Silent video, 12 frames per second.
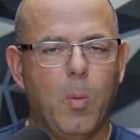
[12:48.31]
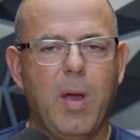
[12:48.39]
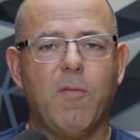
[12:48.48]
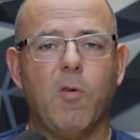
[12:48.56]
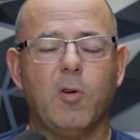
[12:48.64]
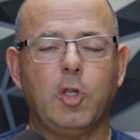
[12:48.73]
We
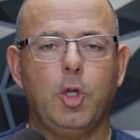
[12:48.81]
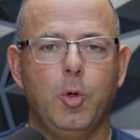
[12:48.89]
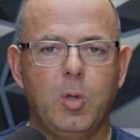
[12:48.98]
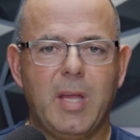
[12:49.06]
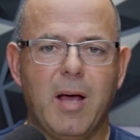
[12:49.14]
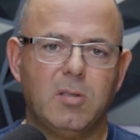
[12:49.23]
have over
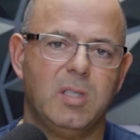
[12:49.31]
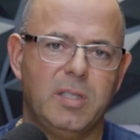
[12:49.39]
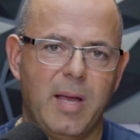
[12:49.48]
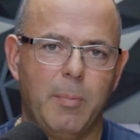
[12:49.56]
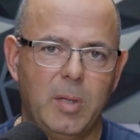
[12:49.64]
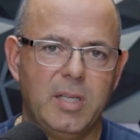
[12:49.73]
2,000
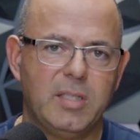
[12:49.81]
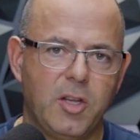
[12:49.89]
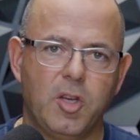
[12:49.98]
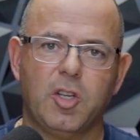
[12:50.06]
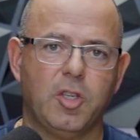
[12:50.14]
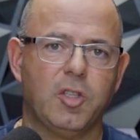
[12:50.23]
templates
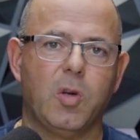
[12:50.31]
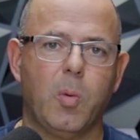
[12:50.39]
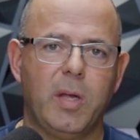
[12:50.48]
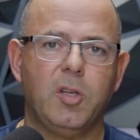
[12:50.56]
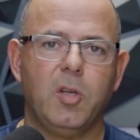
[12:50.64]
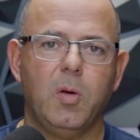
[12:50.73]
that you can just
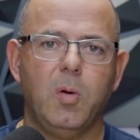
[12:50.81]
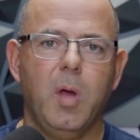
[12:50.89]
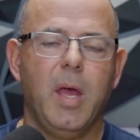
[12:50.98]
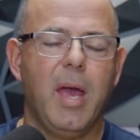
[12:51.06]
go into.